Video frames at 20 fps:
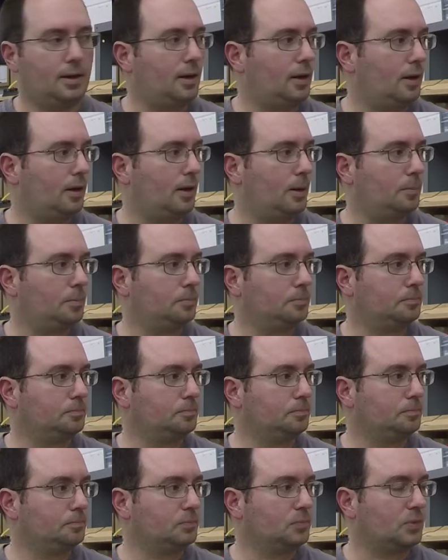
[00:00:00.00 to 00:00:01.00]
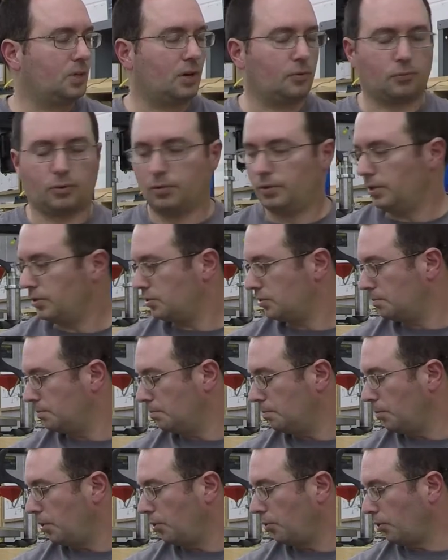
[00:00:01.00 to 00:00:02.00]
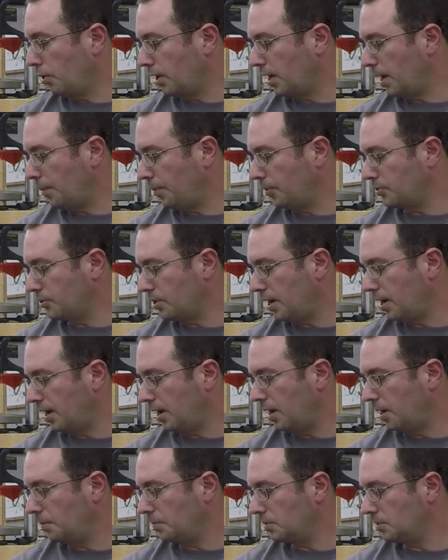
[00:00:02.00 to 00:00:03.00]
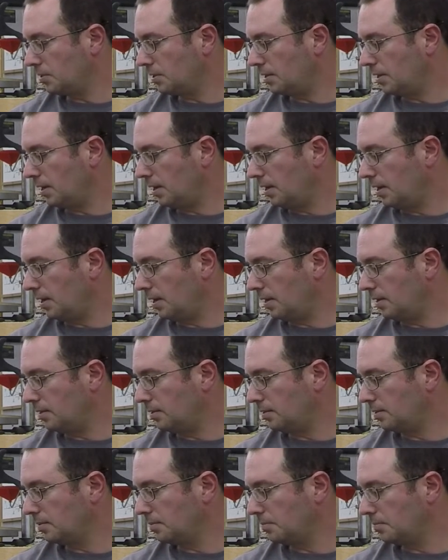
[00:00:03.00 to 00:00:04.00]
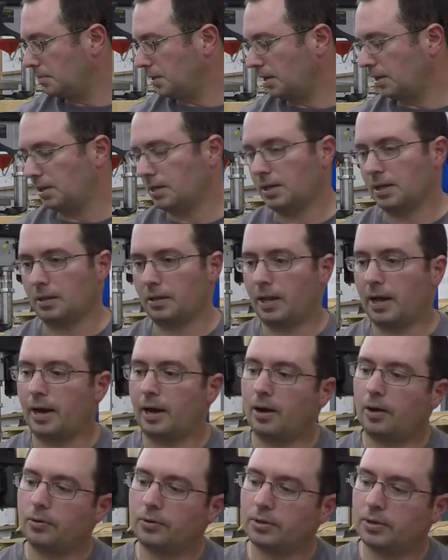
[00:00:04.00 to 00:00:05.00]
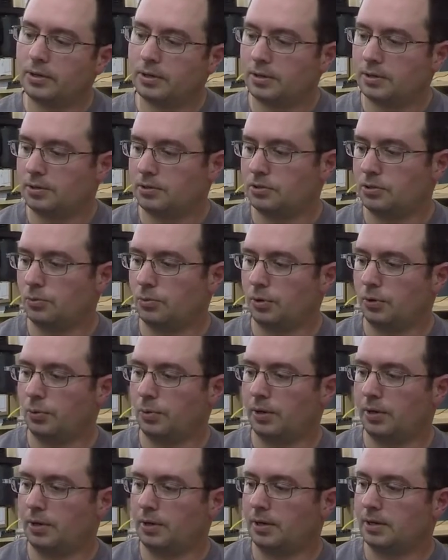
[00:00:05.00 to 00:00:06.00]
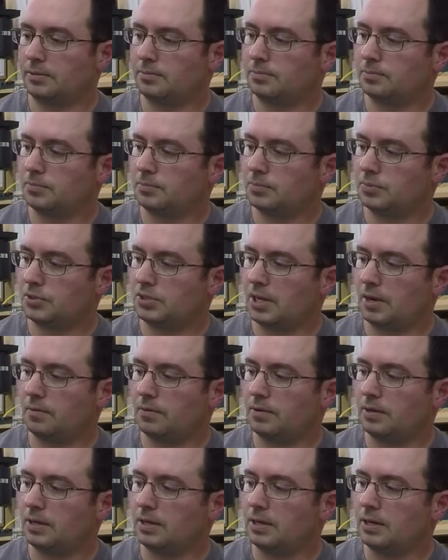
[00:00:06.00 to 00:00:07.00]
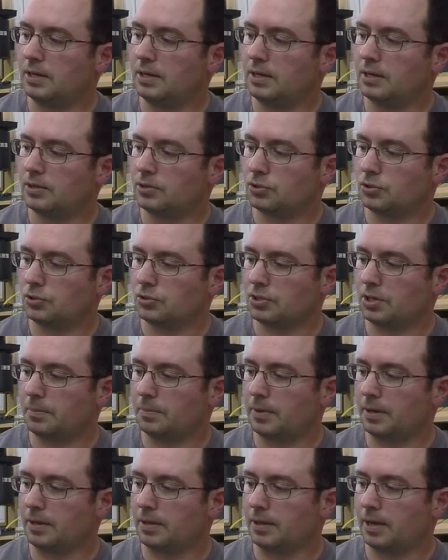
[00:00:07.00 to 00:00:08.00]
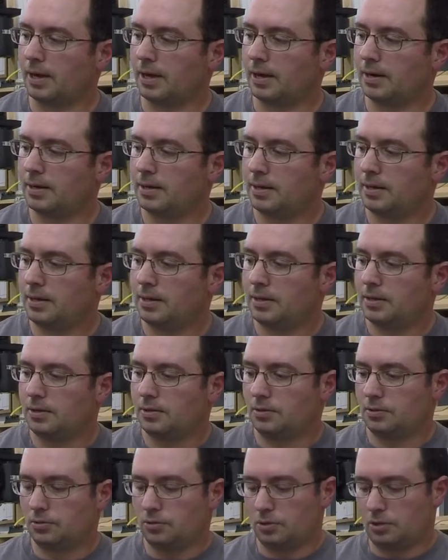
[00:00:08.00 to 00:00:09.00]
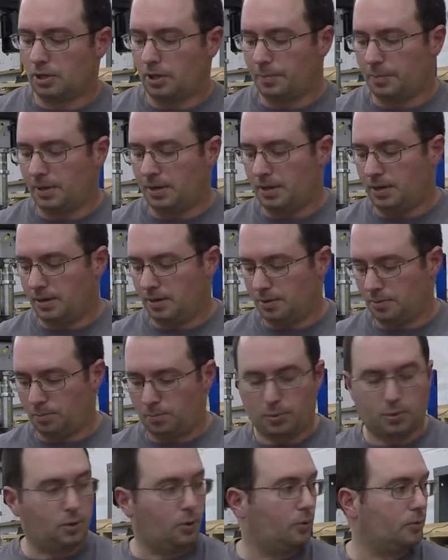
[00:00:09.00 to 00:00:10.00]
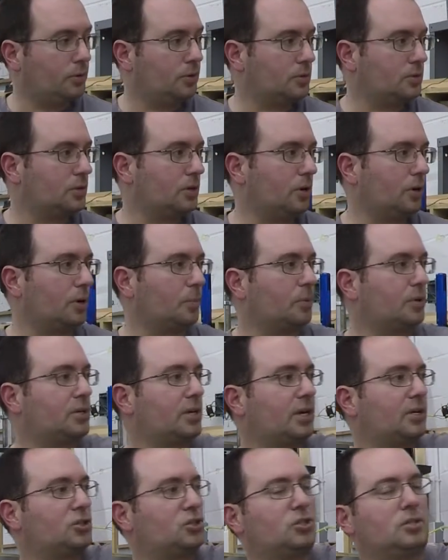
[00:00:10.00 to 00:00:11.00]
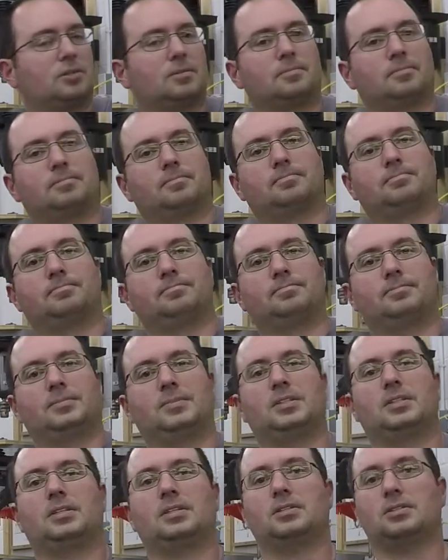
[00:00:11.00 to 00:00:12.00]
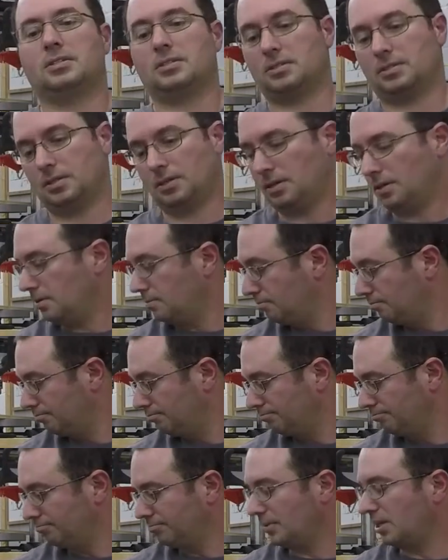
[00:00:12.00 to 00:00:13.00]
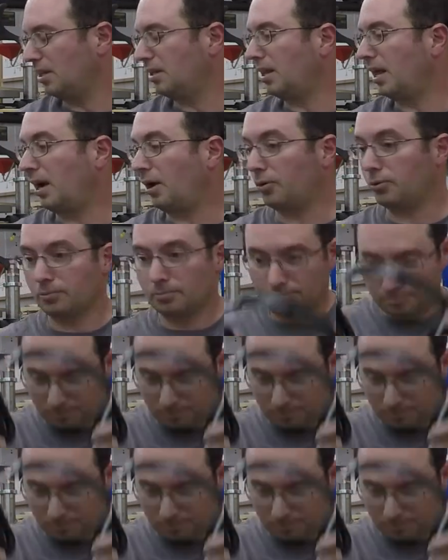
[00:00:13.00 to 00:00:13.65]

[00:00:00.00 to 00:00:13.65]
I've run this motor a couple times and it can get loud. So what are we at, 70-ish or something like that? So let me put on this hearing protection because it's gonna get loud.